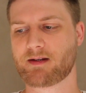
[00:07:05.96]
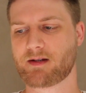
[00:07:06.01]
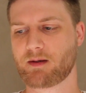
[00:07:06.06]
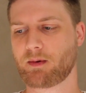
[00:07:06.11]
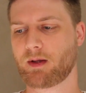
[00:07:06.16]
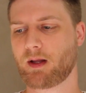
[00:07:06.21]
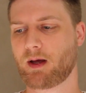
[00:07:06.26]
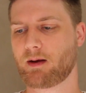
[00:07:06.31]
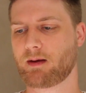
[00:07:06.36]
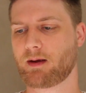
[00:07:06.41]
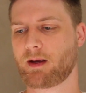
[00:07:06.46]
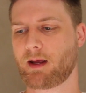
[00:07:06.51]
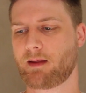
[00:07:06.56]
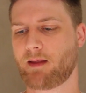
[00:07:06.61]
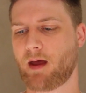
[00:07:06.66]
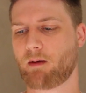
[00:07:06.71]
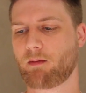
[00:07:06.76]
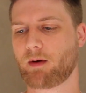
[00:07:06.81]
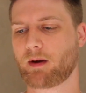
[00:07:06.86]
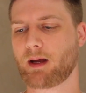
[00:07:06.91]
similar in
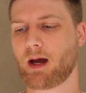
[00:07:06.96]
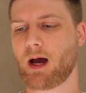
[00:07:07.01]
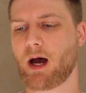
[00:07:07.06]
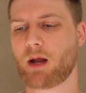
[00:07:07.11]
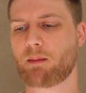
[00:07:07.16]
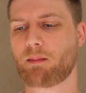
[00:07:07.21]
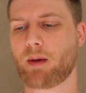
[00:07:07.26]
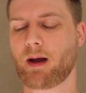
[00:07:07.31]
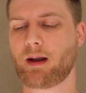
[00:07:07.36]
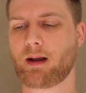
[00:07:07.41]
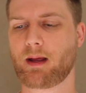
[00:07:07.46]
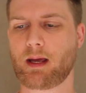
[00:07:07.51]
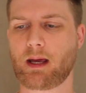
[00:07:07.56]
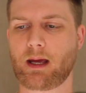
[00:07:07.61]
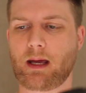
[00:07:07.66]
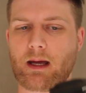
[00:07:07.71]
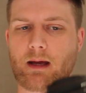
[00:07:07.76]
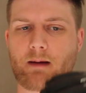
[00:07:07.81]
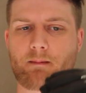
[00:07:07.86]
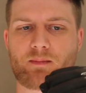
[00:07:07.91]
that regard, but
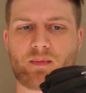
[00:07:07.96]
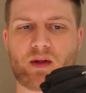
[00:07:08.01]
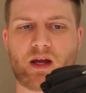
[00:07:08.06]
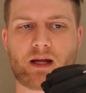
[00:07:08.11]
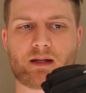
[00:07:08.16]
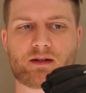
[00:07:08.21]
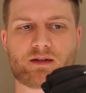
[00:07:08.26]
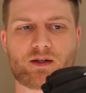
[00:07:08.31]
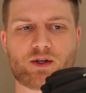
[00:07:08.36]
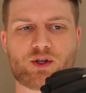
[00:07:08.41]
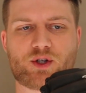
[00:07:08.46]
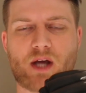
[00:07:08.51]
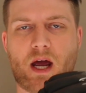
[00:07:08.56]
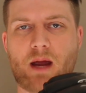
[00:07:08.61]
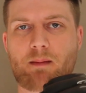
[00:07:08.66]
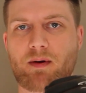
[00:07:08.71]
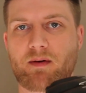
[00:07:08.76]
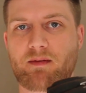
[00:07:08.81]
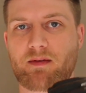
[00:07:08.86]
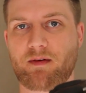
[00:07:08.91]
it's the
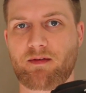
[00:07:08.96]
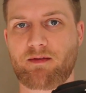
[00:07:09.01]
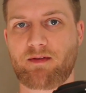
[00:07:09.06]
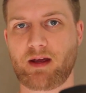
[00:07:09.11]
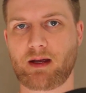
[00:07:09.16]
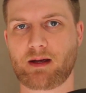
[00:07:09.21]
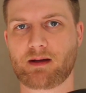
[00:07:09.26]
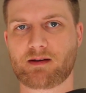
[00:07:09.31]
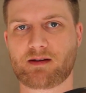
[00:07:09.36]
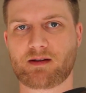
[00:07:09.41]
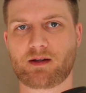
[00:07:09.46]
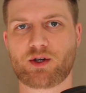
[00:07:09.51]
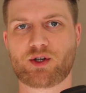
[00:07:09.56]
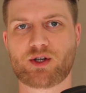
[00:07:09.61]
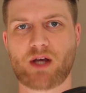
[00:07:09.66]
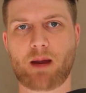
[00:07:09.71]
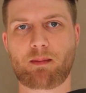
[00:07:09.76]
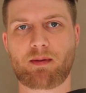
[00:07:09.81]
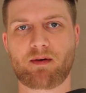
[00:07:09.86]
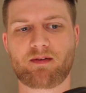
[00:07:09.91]
shape of the fingers and the
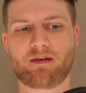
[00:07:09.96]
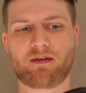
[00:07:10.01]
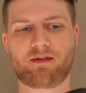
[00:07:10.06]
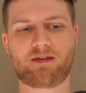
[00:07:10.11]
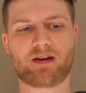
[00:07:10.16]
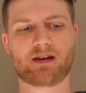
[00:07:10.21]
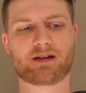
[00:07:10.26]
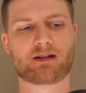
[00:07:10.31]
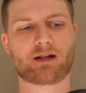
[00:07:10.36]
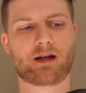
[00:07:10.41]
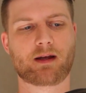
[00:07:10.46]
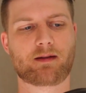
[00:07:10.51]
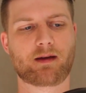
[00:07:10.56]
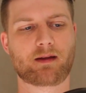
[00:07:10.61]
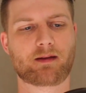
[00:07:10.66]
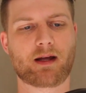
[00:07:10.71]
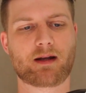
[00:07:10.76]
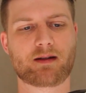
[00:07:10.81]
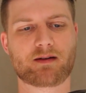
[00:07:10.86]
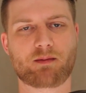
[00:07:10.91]
shape of the fist that I
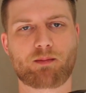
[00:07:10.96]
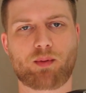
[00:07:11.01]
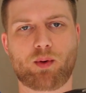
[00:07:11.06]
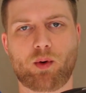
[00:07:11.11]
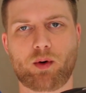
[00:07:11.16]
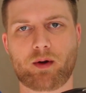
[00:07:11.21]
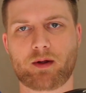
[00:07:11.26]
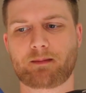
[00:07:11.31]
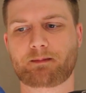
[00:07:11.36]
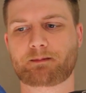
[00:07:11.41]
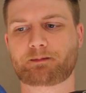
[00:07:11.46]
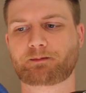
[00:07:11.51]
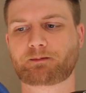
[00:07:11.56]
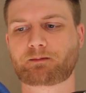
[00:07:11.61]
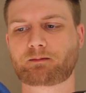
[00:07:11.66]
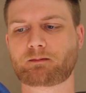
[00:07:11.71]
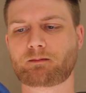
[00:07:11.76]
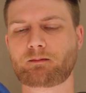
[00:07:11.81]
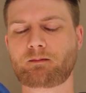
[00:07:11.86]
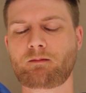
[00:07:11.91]
think that is important.
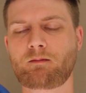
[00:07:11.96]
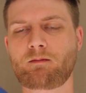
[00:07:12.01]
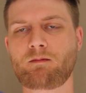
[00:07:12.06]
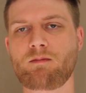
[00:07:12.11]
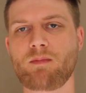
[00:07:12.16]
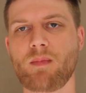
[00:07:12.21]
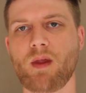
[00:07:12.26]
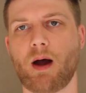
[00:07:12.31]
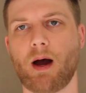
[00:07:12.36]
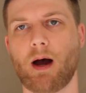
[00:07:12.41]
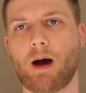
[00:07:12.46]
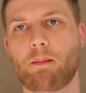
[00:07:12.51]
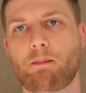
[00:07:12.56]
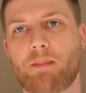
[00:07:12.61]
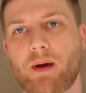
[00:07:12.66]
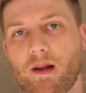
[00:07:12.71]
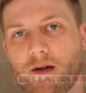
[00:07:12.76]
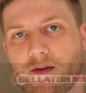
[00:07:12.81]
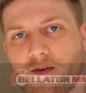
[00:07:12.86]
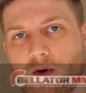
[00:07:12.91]

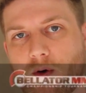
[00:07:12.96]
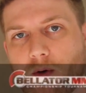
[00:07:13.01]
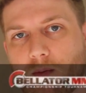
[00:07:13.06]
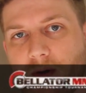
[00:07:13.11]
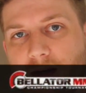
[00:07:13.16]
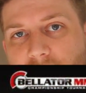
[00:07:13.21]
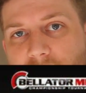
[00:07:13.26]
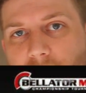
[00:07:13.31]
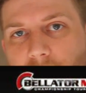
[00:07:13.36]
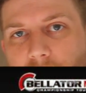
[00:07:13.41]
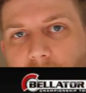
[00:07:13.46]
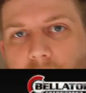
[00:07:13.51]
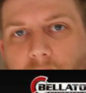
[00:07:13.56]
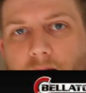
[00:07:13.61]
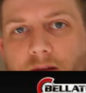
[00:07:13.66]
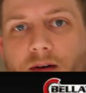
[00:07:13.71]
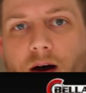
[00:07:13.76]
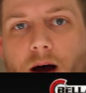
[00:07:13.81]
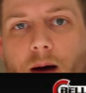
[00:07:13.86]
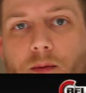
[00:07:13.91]
Bellator recently
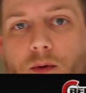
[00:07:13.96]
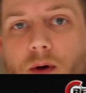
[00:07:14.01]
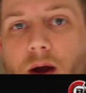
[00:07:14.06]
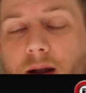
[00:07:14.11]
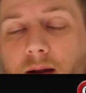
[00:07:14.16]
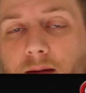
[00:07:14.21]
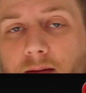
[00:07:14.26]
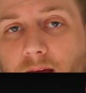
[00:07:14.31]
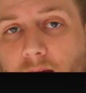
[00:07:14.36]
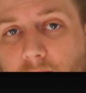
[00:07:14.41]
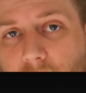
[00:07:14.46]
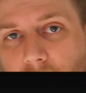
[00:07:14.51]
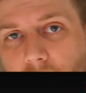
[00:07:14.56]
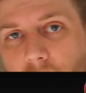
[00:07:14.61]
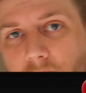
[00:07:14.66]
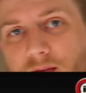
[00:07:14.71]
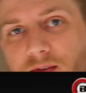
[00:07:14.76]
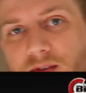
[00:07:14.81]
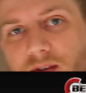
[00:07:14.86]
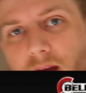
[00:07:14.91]
have upgraded their
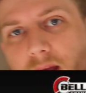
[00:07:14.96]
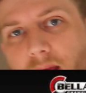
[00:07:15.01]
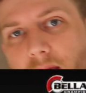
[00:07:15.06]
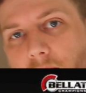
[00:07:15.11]
gloves,